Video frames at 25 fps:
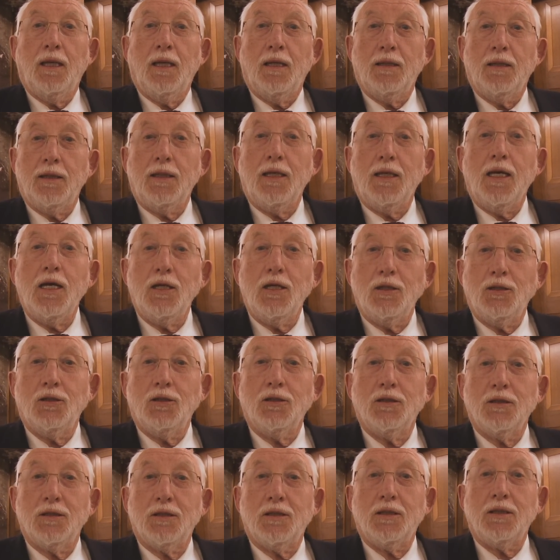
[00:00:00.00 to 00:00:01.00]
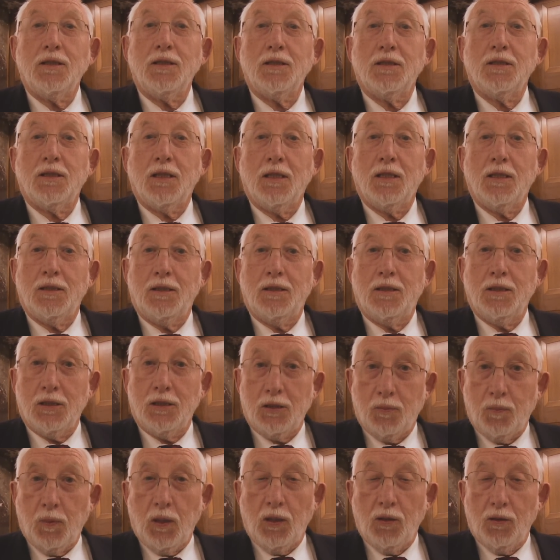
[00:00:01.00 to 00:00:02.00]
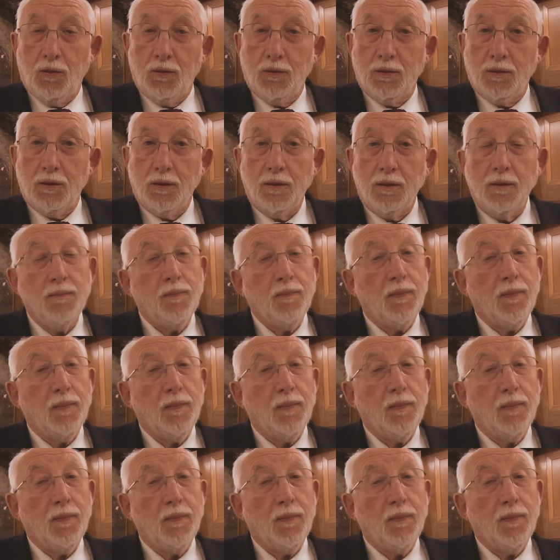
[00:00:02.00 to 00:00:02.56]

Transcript: and the agencies dispose.